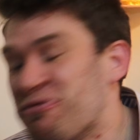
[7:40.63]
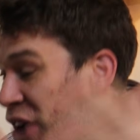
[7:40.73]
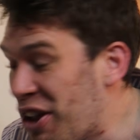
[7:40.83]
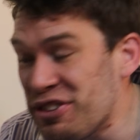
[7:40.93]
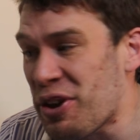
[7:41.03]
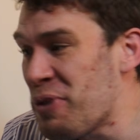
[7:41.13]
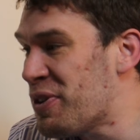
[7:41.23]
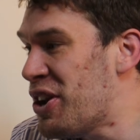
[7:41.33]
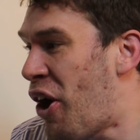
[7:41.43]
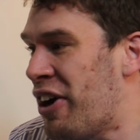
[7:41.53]
runs
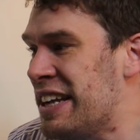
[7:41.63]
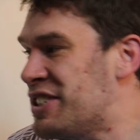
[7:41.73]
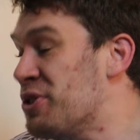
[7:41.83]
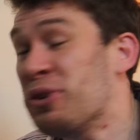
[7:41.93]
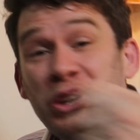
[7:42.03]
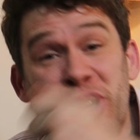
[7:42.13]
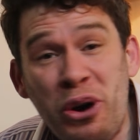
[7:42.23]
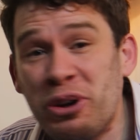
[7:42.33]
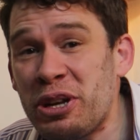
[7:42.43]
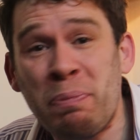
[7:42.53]
overnight, you can
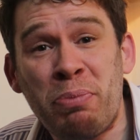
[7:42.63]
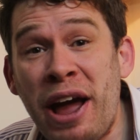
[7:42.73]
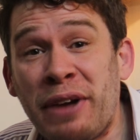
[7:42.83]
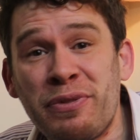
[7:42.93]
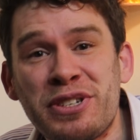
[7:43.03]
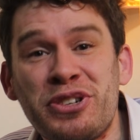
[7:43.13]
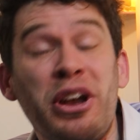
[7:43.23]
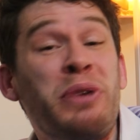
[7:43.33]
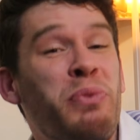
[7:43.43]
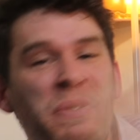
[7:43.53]
cook your breakfast on it,